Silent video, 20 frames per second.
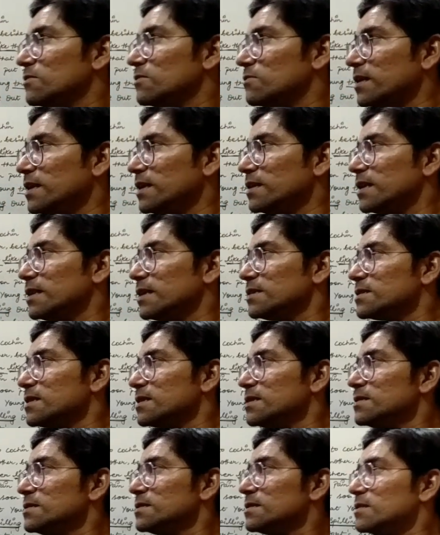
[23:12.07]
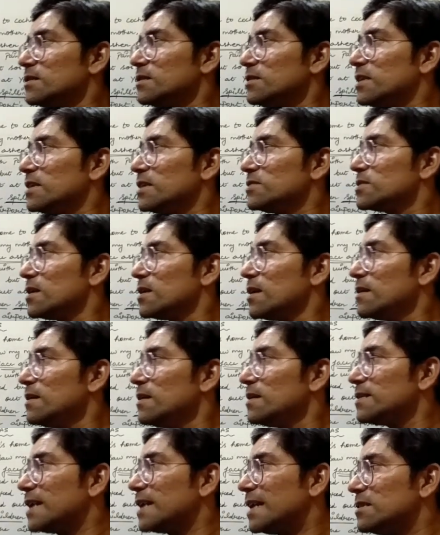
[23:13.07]
Three things
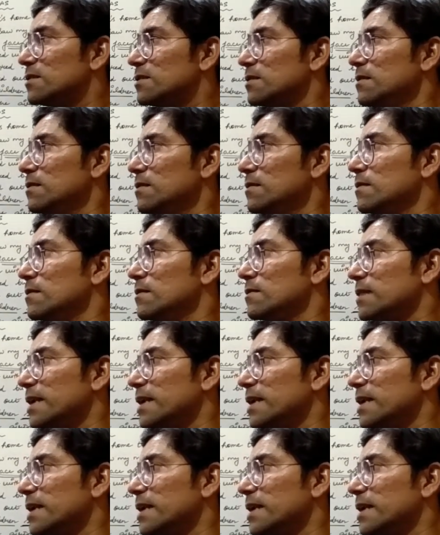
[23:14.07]
are title,